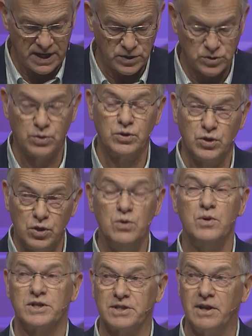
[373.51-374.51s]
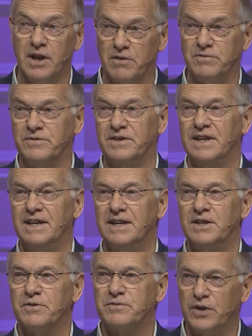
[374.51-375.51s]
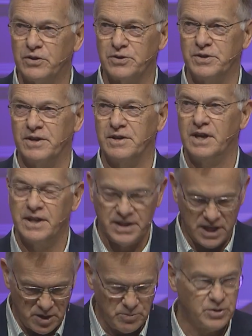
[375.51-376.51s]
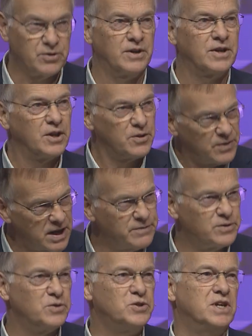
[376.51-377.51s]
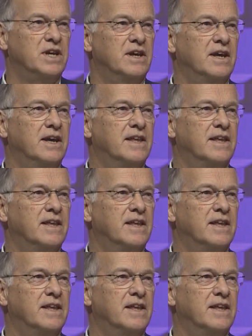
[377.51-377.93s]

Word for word: And so you are to love the foreigner, the immigrant, the refugee.